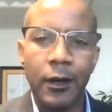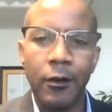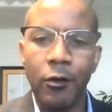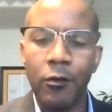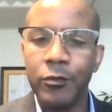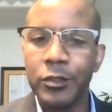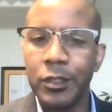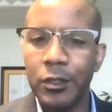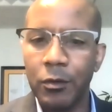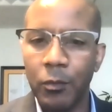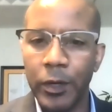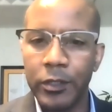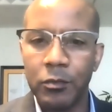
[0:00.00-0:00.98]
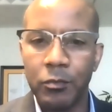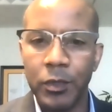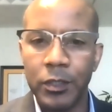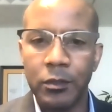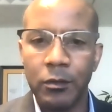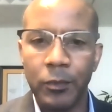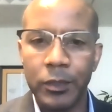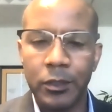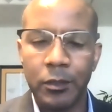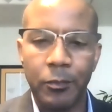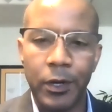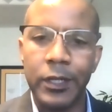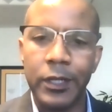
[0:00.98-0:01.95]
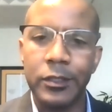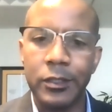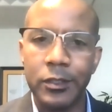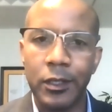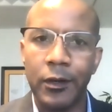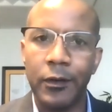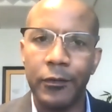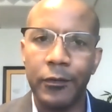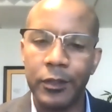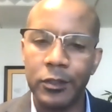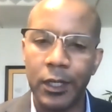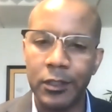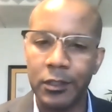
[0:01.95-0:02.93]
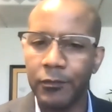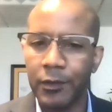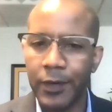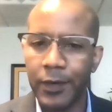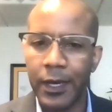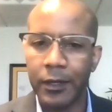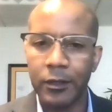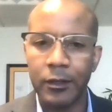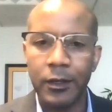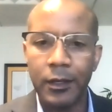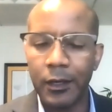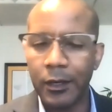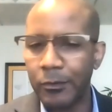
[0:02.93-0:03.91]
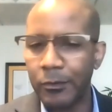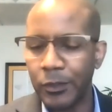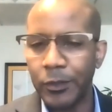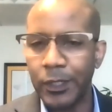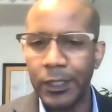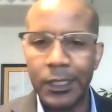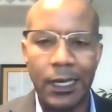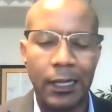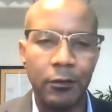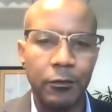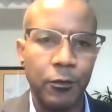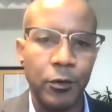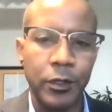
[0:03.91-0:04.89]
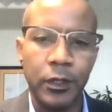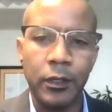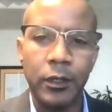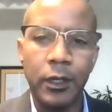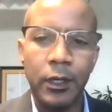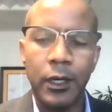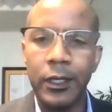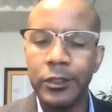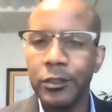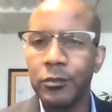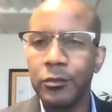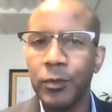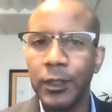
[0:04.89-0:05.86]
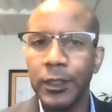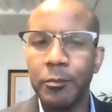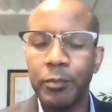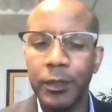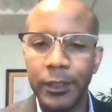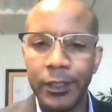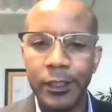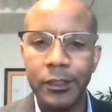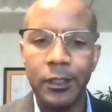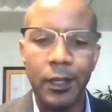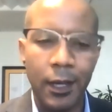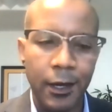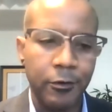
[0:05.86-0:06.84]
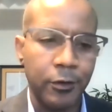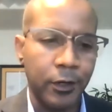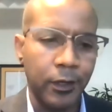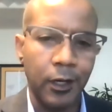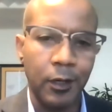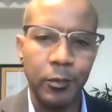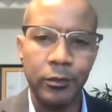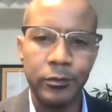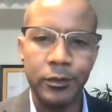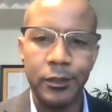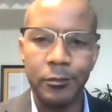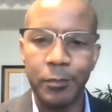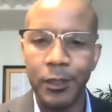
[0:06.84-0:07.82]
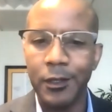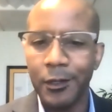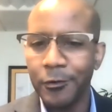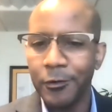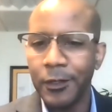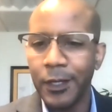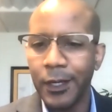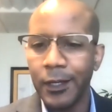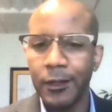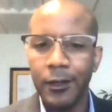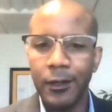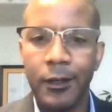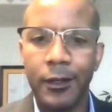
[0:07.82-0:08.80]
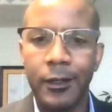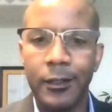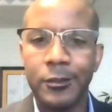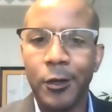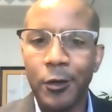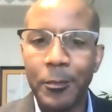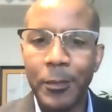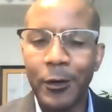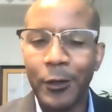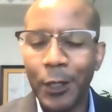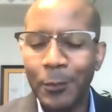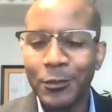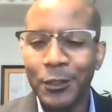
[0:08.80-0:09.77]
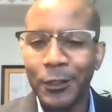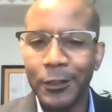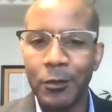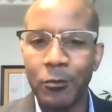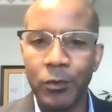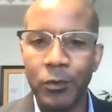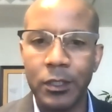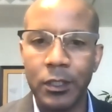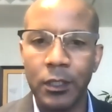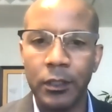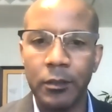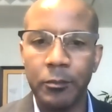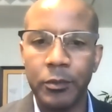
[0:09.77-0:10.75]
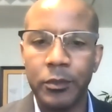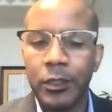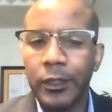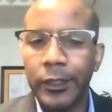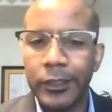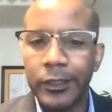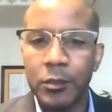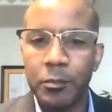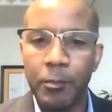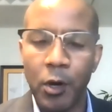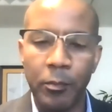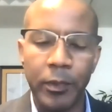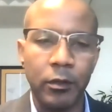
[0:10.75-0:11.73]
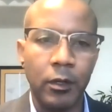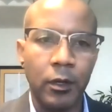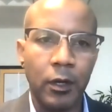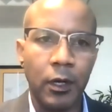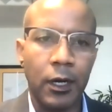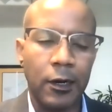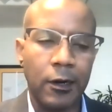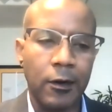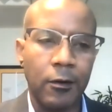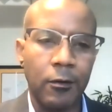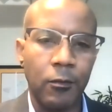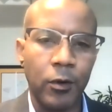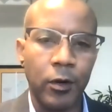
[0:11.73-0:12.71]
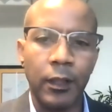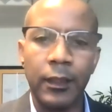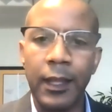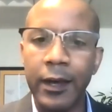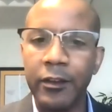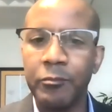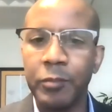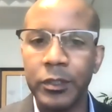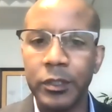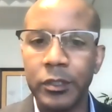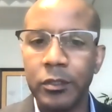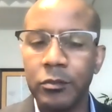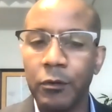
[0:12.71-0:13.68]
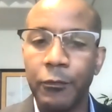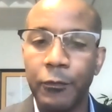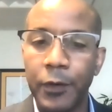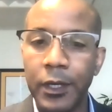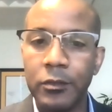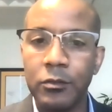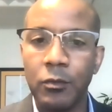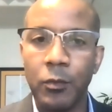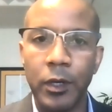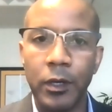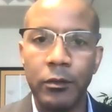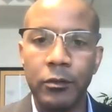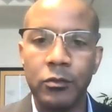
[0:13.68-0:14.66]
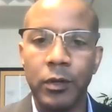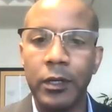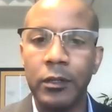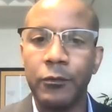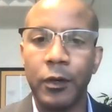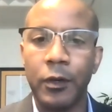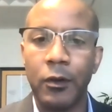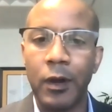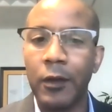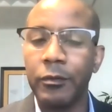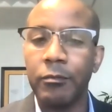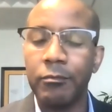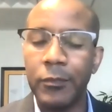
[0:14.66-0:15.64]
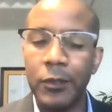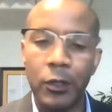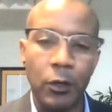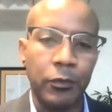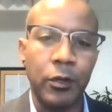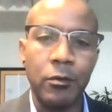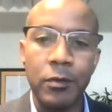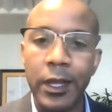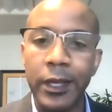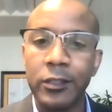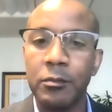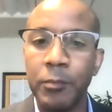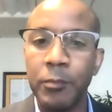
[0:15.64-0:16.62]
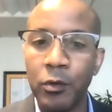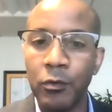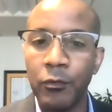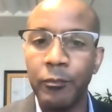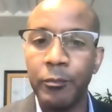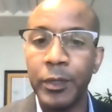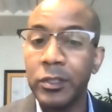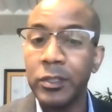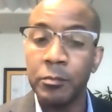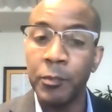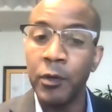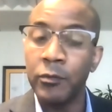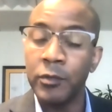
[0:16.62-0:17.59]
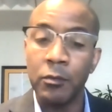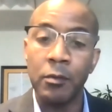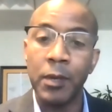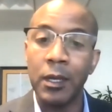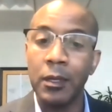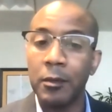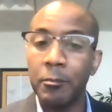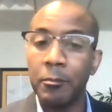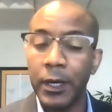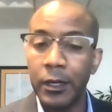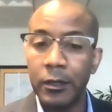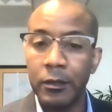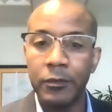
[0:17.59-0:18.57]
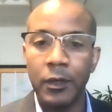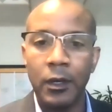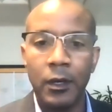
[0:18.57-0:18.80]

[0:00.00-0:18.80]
Oversee the West region, which comprises of the states of Nevada, Arizona, and California. And just really pleased and honored and humbled to be here today to talk about upskilling and reskilling, particularly at this moment, where a lot of businesses are faced with trying to figure out, their next business move to remain competitive,